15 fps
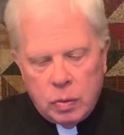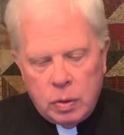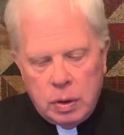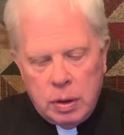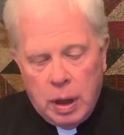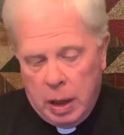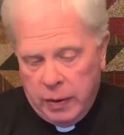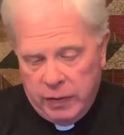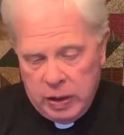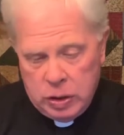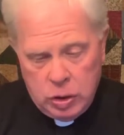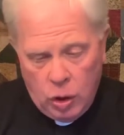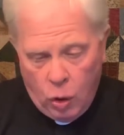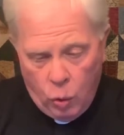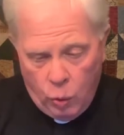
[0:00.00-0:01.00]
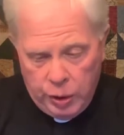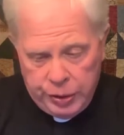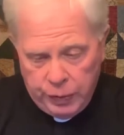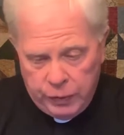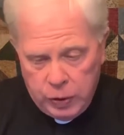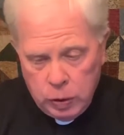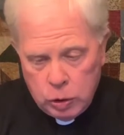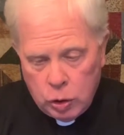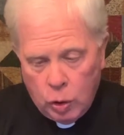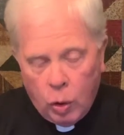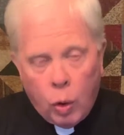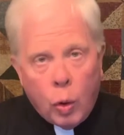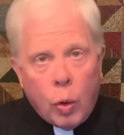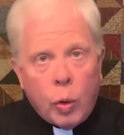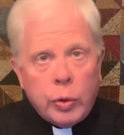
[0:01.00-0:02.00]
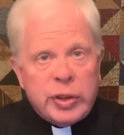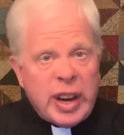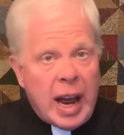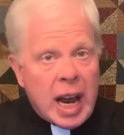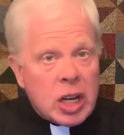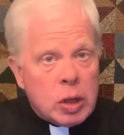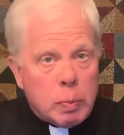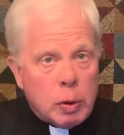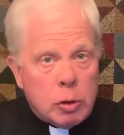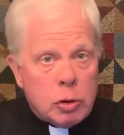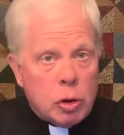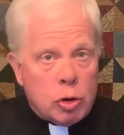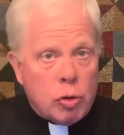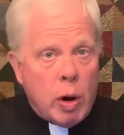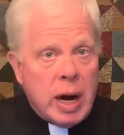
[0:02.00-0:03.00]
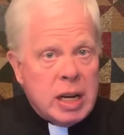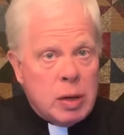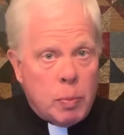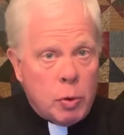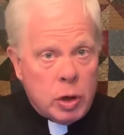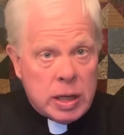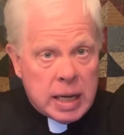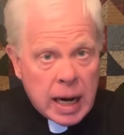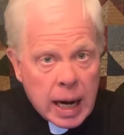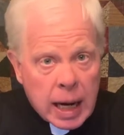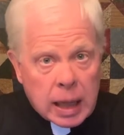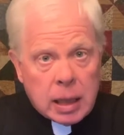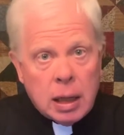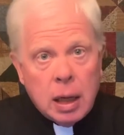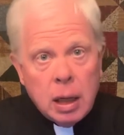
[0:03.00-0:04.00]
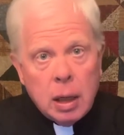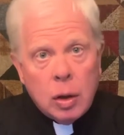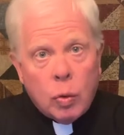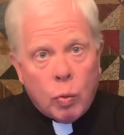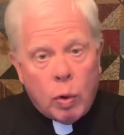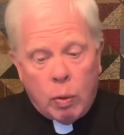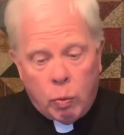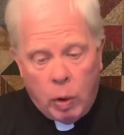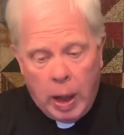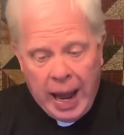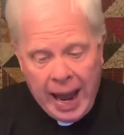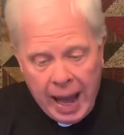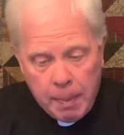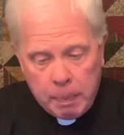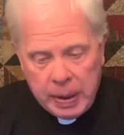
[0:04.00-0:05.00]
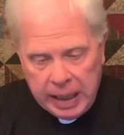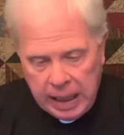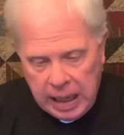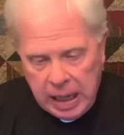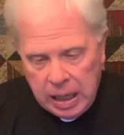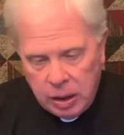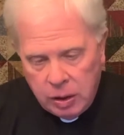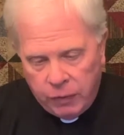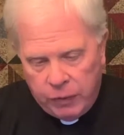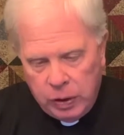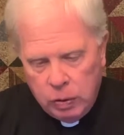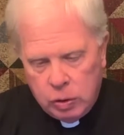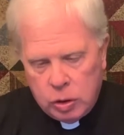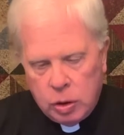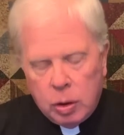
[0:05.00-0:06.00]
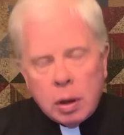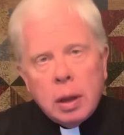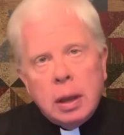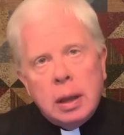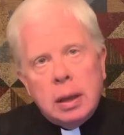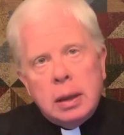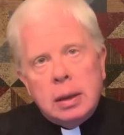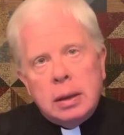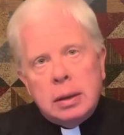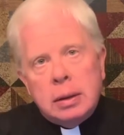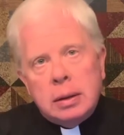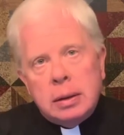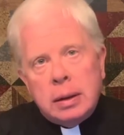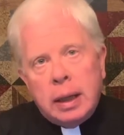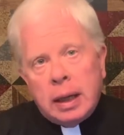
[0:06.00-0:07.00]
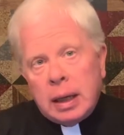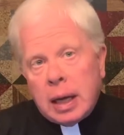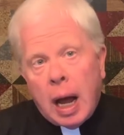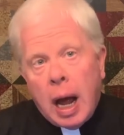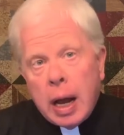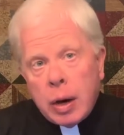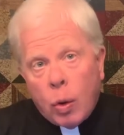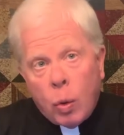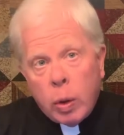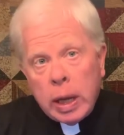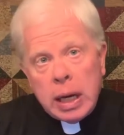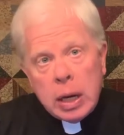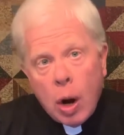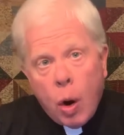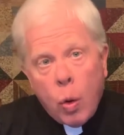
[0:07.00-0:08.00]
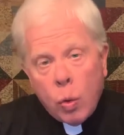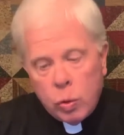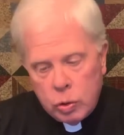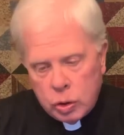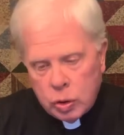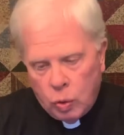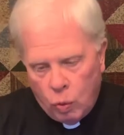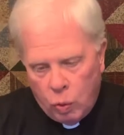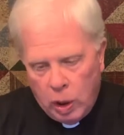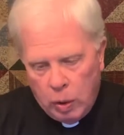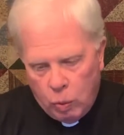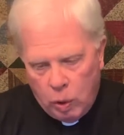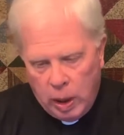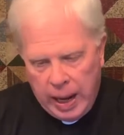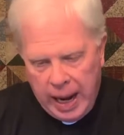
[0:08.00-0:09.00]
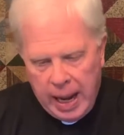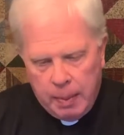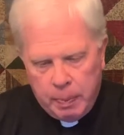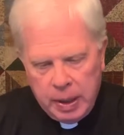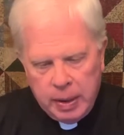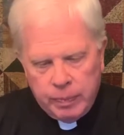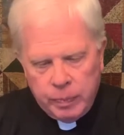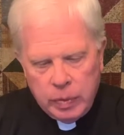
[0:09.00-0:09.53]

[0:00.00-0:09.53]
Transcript: None of us know what the future holds. Experts are trying to predict what will happen in the future, and God only knows what will happen.